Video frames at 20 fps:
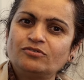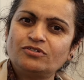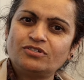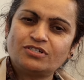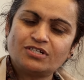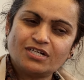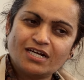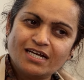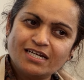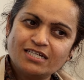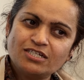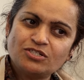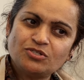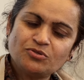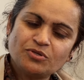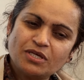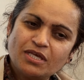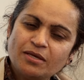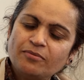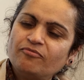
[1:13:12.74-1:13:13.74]
try to
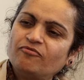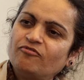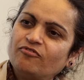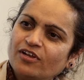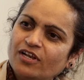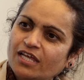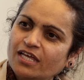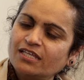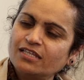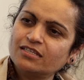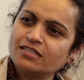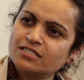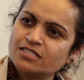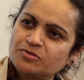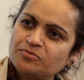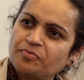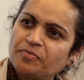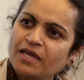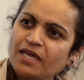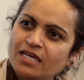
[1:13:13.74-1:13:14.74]
keep filling the
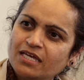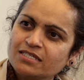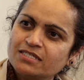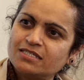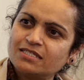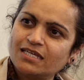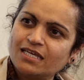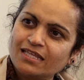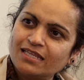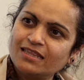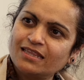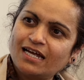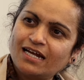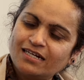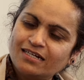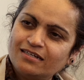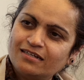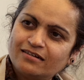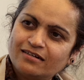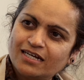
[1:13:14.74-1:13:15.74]
space in
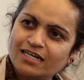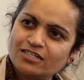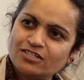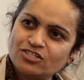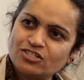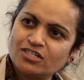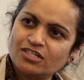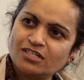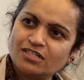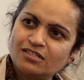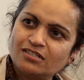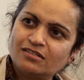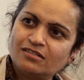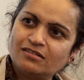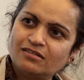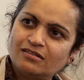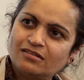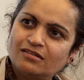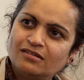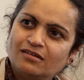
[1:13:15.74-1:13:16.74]
that direction
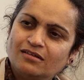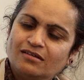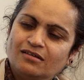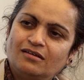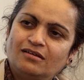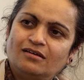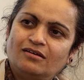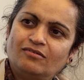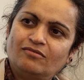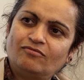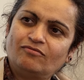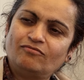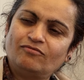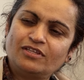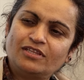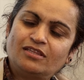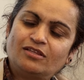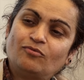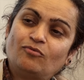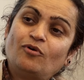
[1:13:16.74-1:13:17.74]

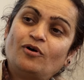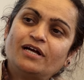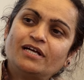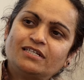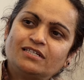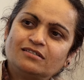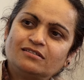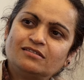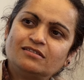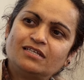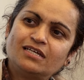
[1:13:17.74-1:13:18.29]
with the vital